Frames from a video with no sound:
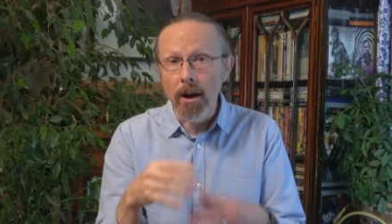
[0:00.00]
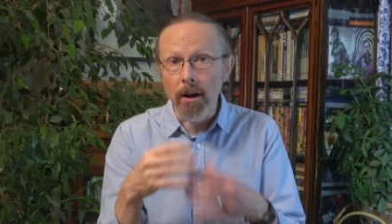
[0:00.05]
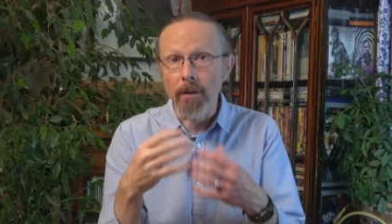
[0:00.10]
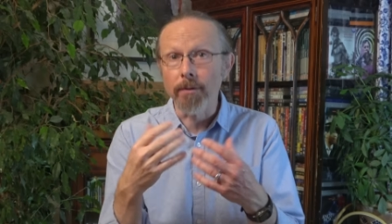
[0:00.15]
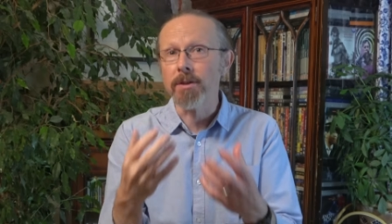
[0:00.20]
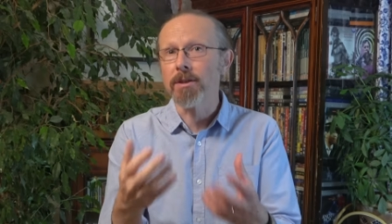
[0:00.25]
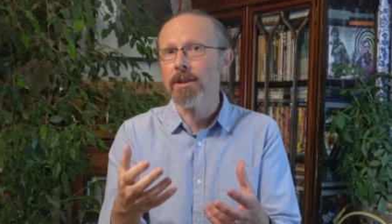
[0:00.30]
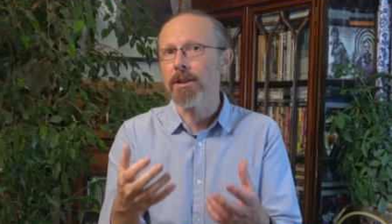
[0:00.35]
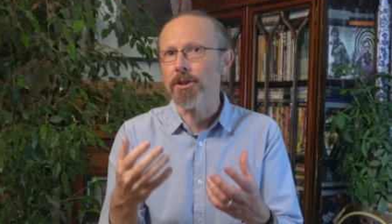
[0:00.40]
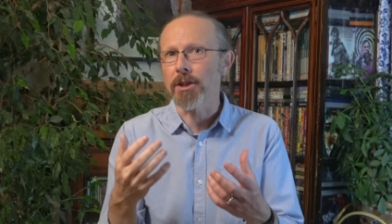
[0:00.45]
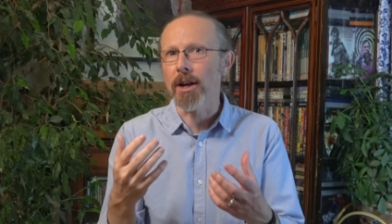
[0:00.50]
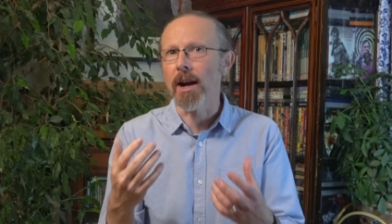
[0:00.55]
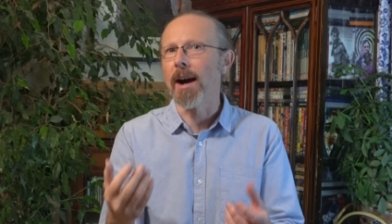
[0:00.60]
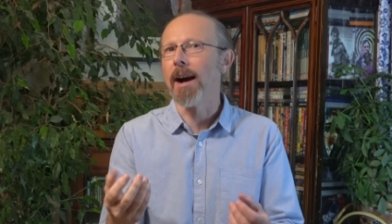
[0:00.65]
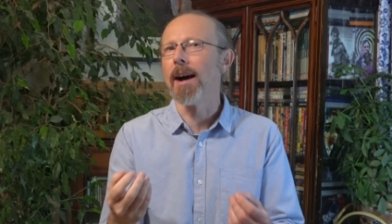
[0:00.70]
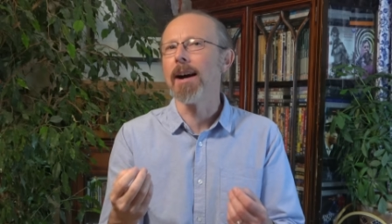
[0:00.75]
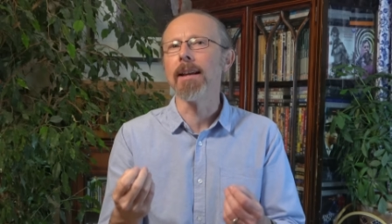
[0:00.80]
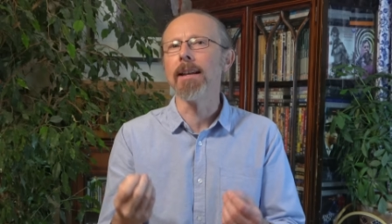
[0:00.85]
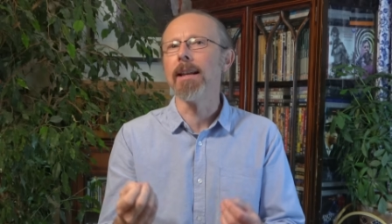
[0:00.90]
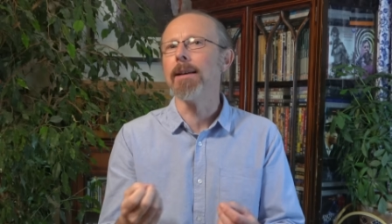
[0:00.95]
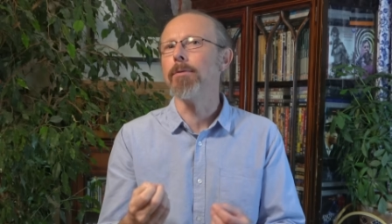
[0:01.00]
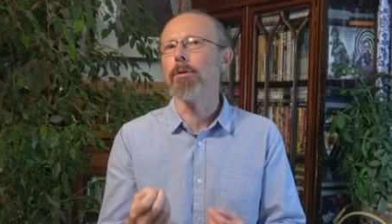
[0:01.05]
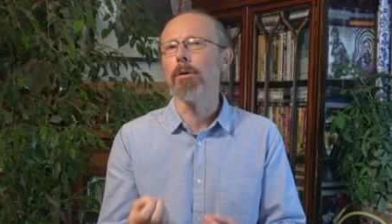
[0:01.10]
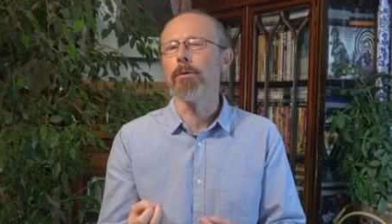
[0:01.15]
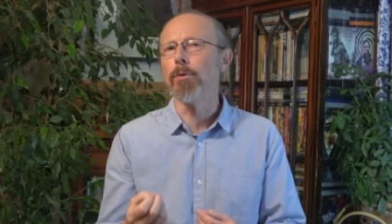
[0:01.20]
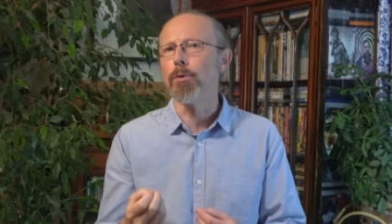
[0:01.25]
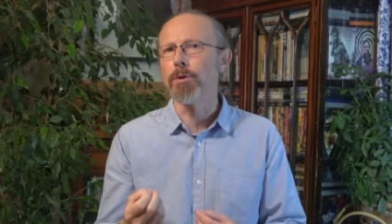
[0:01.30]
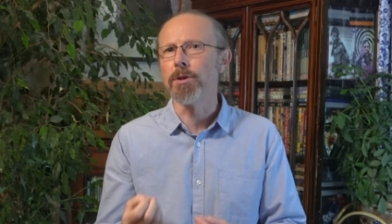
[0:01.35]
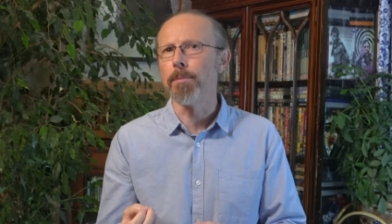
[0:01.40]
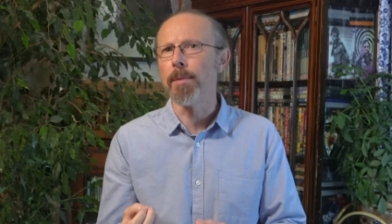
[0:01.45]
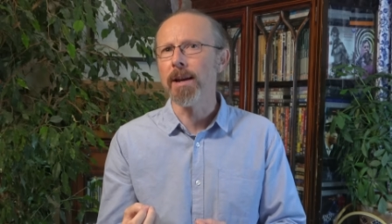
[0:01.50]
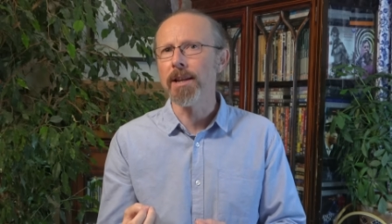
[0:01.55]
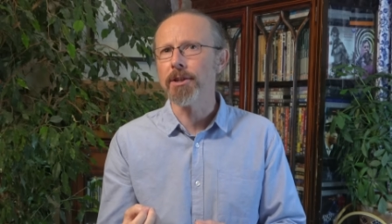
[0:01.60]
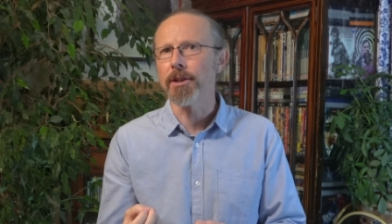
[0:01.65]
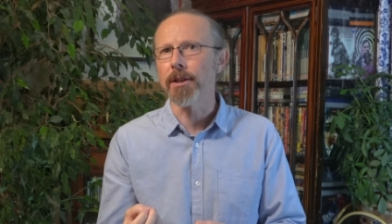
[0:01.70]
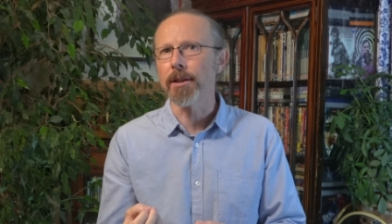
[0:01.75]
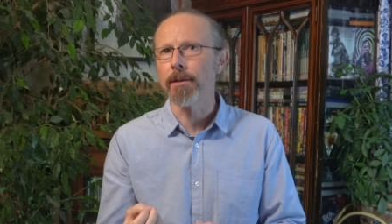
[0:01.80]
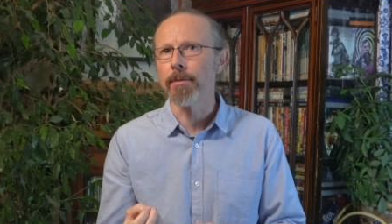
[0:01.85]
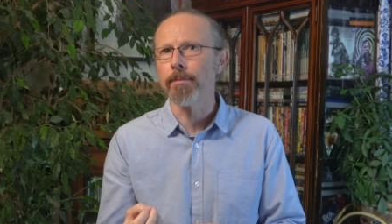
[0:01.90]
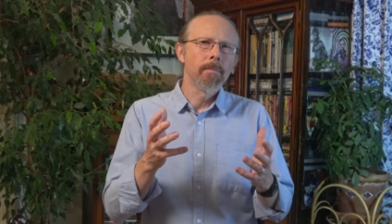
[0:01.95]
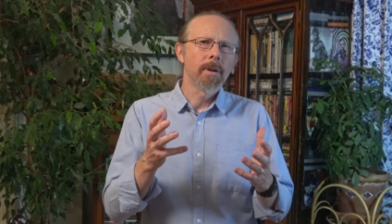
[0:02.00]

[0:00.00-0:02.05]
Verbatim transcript: of such a high level of automation.